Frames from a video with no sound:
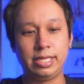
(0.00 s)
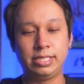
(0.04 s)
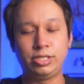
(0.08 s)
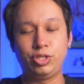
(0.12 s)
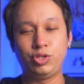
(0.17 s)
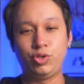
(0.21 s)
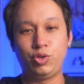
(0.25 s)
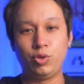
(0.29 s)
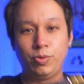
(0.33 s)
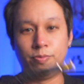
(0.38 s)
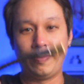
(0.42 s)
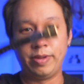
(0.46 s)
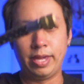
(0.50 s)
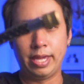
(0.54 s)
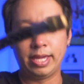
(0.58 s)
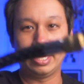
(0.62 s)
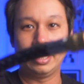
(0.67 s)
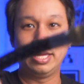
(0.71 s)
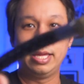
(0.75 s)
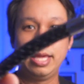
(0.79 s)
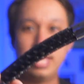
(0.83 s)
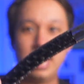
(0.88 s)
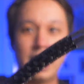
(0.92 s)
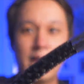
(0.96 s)
tubing,
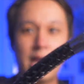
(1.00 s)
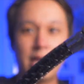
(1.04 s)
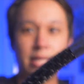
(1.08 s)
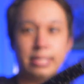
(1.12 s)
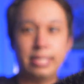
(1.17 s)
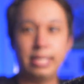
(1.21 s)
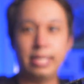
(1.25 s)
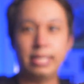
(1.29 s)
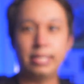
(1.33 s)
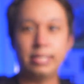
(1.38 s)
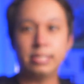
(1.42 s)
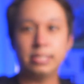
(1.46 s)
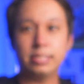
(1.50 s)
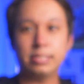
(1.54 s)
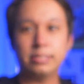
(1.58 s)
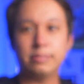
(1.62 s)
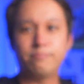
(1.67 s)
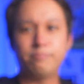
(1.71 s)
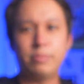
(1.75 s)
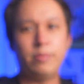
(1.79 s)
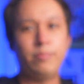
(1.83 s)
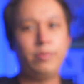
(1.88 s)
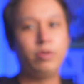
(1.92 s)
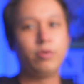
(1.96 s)
I think
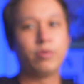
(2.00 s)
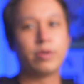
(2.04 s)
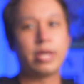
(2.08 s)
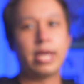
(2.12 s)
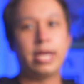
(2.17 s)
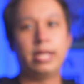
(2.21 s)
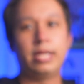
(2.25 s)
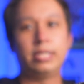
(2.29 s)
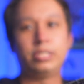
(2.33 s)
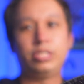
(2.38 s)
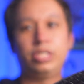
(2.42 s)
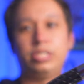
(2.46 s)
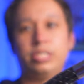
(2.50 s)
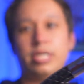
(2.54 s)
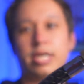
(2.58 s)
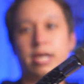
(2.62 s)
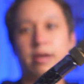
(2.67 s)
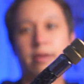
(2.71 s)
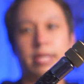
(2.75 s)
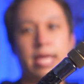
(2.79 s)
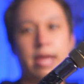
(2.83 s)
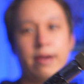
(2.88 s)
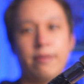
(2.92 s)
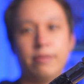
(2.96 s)
maybe you can actually check
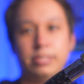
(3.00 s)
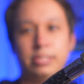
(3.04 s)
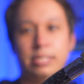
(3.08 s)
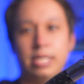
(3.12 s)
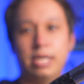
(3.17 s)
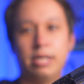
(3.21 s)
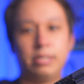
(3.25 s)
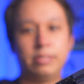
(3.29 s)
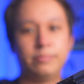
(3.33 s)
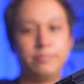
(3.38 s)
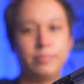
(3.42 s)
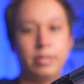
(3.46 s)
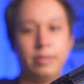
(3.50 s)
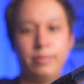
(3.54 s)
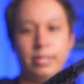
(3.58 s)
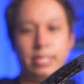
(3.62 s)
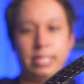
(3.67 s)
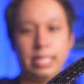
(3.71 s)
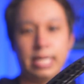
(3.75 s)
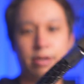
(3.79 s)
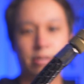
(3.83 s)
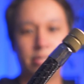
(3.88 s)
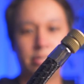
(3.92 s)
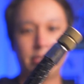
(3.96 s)
out in Carousel. Maybe
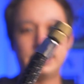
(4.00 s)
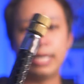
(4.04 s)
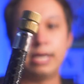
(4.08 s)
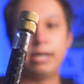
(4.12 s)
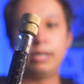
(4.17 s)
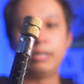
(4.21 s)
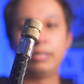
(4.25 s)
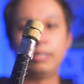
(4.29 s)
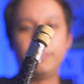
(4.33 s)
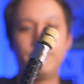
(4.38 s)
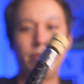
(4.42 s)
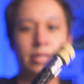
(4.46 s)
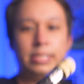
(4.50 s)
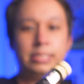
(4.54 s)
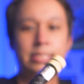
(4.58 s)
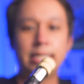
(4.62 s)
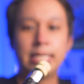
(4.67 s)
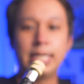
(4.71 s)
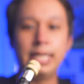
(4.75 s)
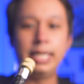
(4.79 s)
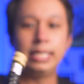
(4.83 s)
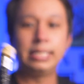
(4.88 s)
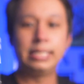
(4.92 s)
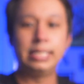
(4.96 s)
they got sell.
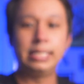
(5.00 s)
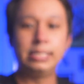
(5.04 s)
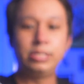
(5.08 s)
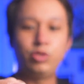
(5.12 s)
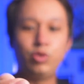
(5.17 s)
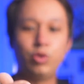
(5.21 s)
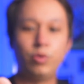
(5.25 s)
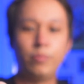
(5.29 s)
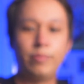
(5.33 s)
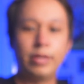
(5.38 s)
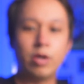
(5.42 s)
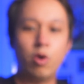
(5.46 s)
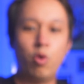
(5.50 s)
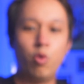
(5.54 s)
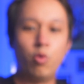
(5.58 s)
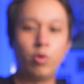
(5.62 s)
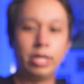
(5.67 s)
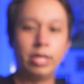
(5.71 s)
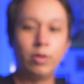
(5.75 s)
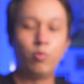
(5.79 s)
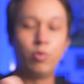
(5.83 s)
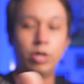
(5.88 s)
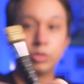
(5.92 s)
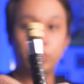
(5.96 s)
Basically, this tubing
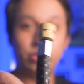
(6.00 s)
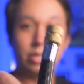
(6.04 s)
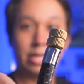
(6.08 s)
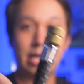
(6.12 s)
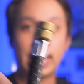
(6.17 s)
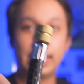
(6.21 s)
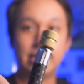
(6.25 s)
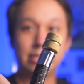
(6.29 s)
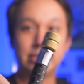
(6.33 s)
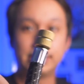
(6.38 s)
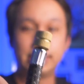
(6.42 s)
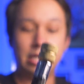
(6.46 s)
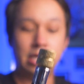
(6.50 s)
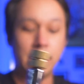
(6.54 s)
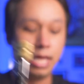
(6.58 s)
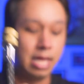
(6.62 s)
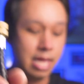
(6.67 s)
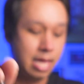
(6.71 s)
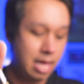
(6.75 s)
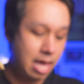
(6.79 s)
only works with canister.